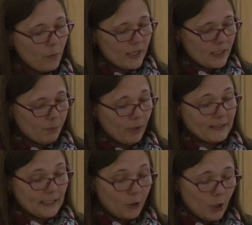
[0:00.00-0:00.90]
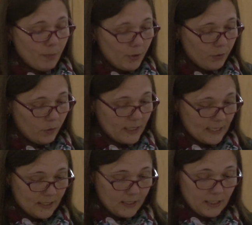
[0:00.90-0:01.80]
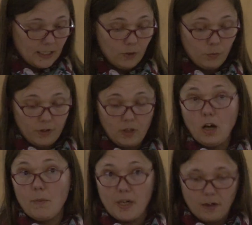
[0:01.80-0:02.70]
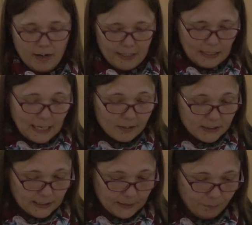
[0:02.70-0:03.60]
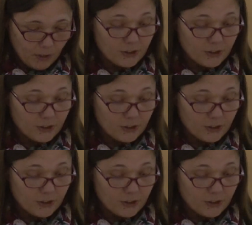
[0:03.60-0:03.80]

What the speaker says: we express our communal identity with alarming regularity.